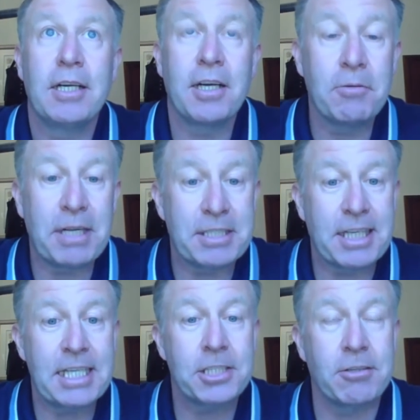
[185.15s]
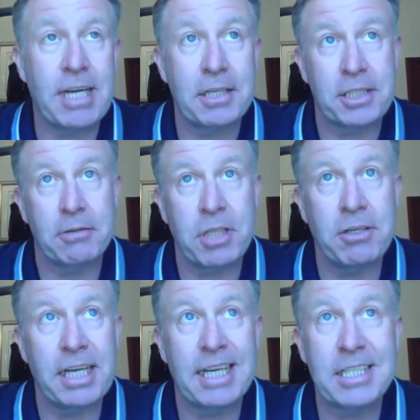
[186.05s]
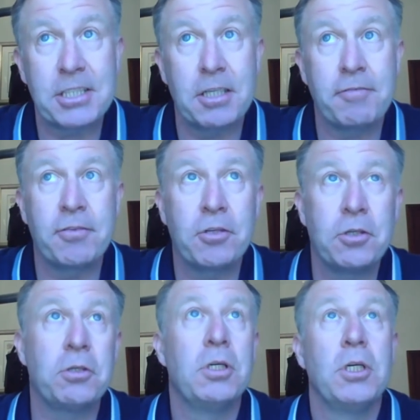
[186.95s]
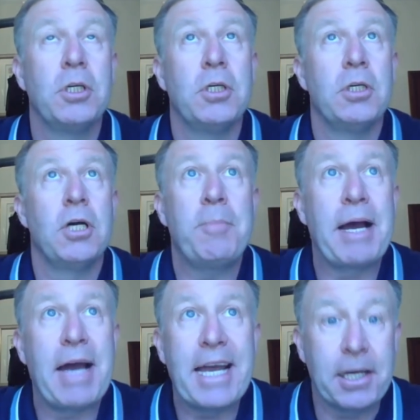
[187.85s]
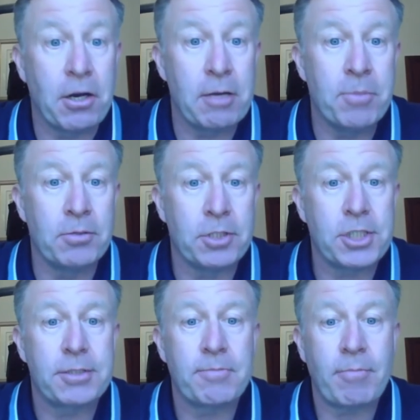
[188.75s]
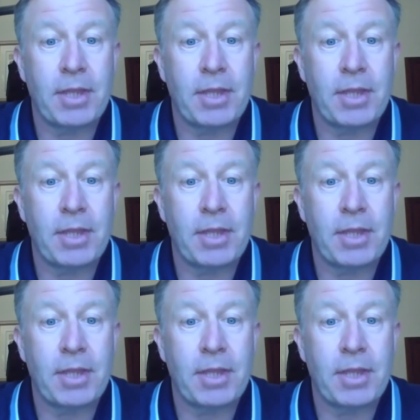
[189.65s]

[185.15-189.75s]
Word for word: And I went to Leicester, and actually I was only at Leicester for about 8 or 9 months,